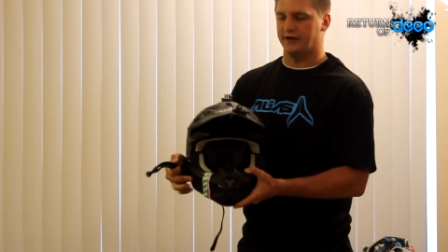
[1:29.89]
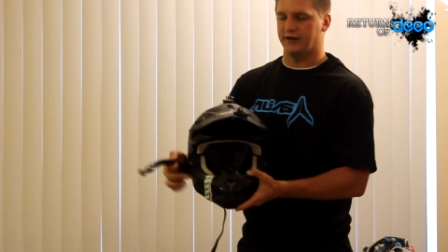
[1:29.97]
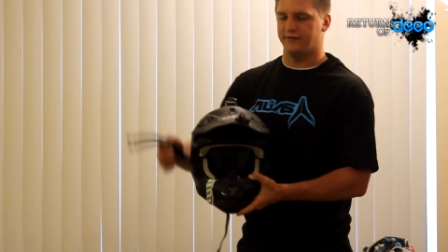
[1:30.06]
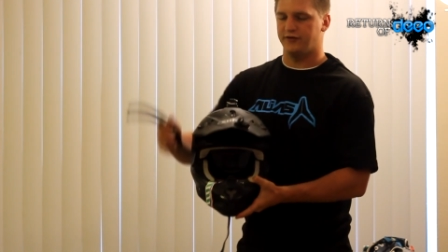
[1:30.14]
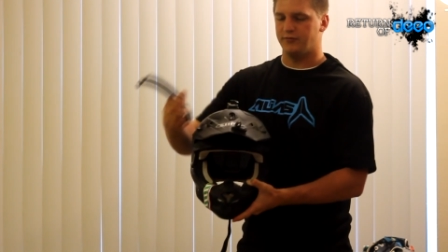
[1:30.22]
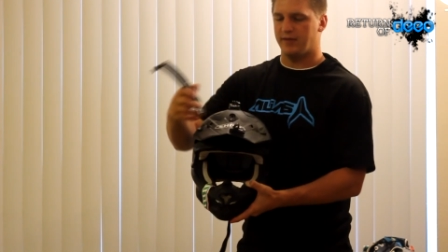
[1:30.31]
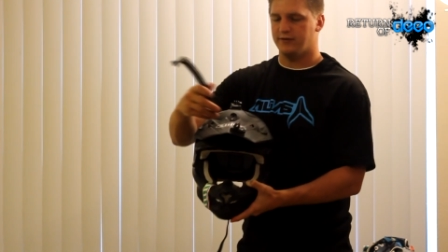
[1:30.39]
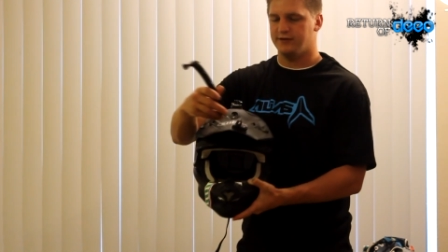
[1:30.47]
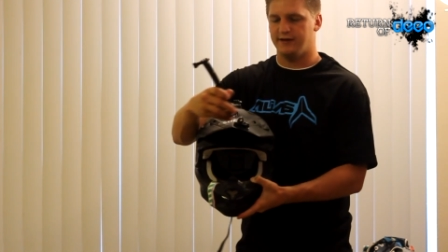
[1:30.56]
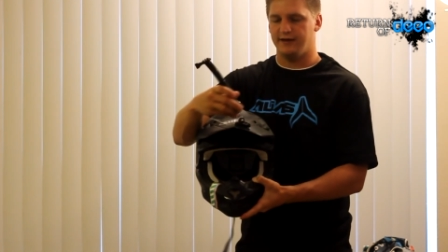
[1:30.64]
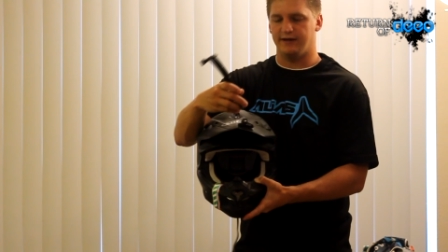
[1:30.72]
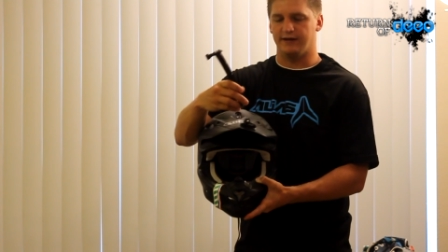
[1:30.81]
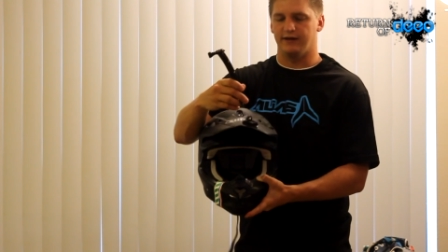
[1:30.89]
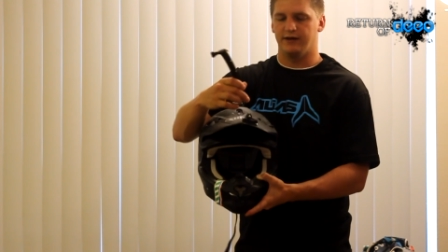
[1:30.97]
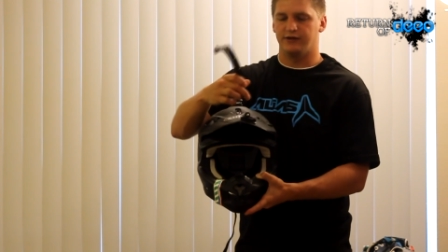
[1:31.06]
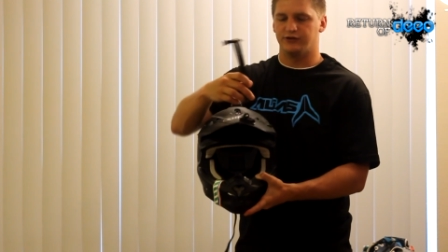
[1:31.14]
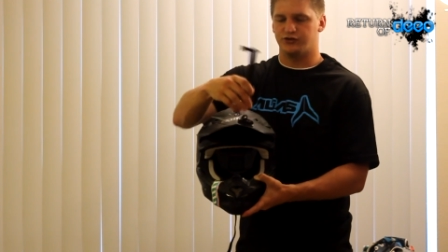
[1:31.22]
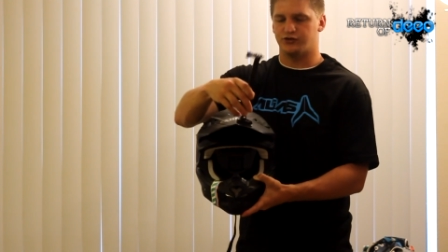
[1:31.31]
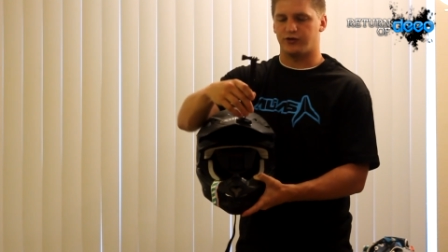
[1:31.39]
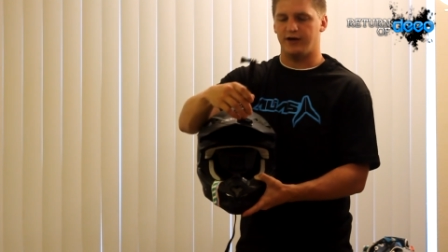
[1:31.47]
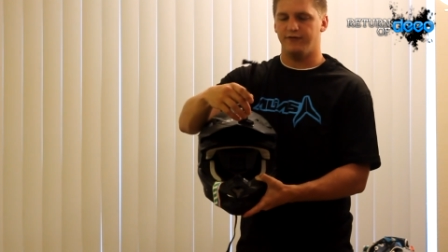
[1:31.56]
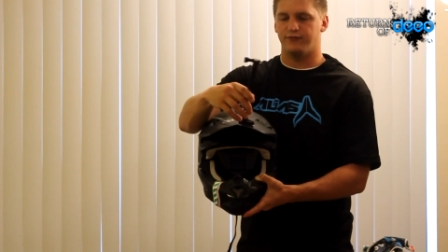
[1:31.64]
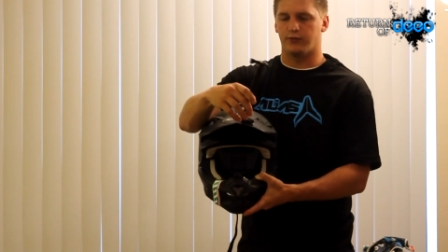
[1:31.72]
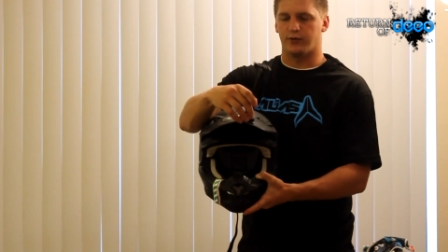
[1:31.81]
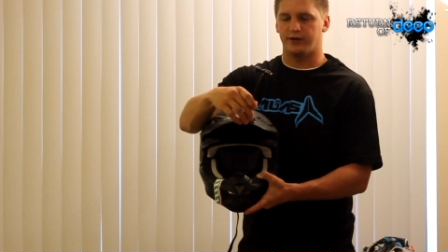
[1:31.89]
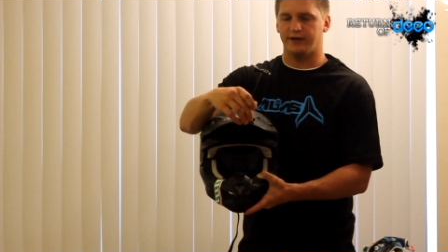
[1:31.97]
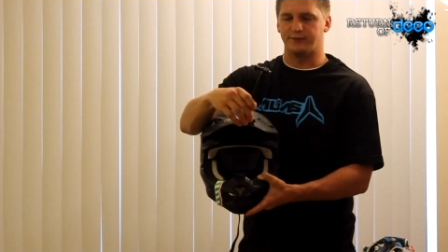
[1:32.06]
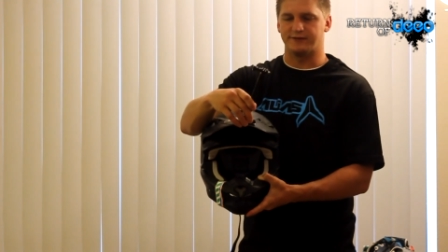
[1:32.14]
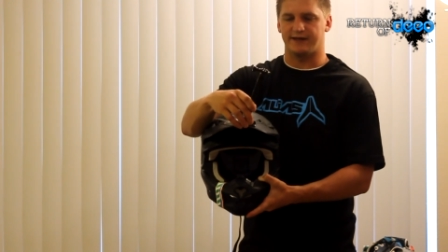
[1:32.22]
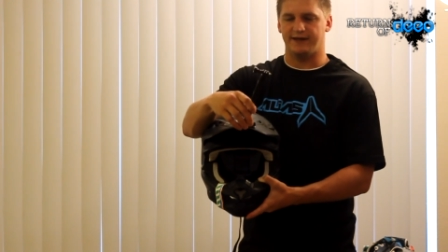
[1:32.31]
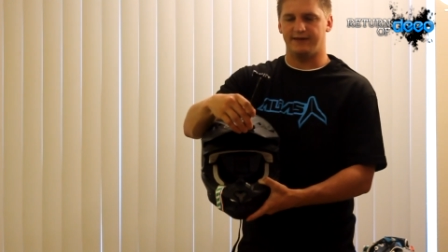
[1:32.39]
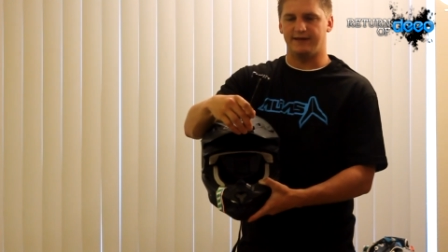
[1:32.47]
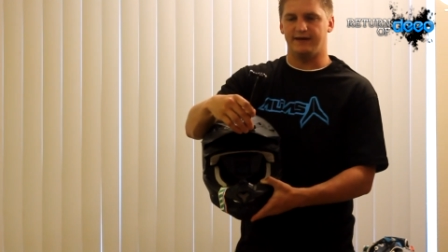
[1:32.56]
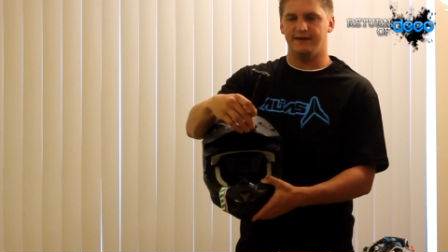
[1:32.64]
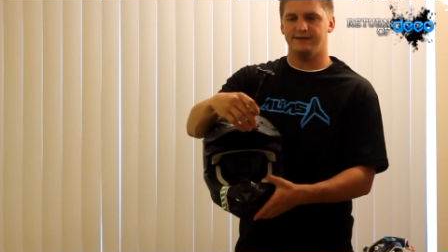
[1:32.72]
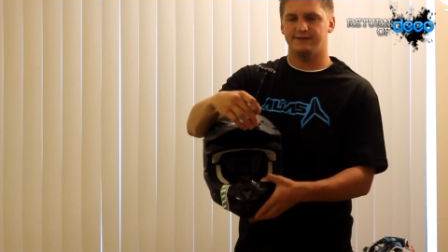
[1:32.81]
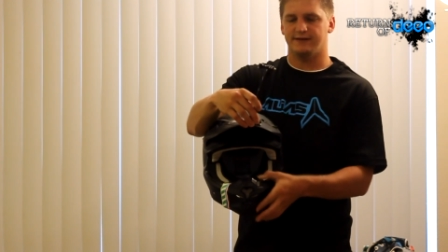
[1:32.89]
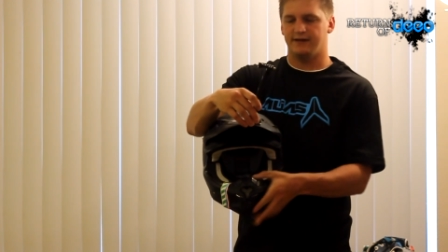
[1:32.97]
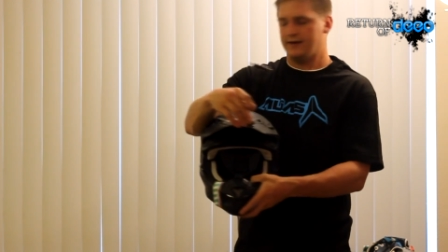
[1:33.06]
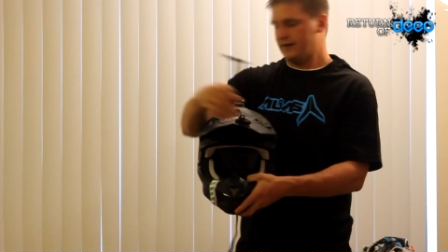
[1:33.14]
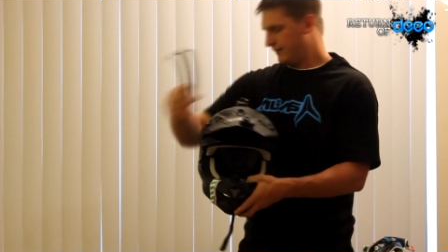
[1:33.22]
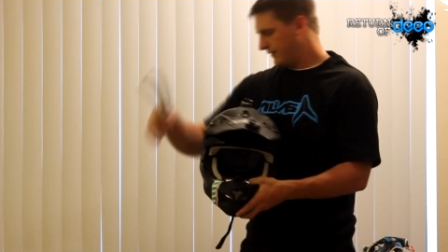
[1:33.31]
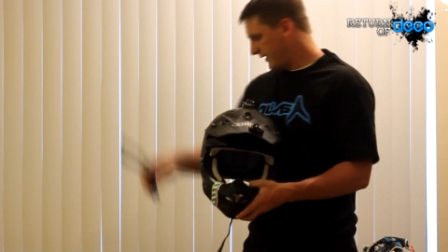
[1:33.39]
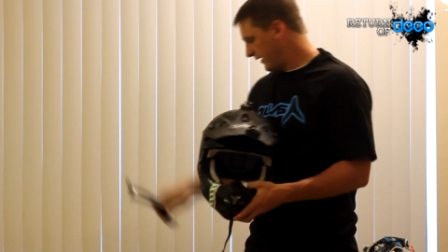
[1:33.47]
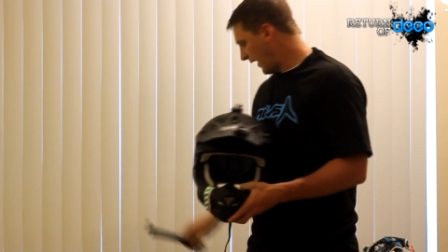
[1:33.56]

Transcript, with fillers: If you mounted it straight forward and it was like this, then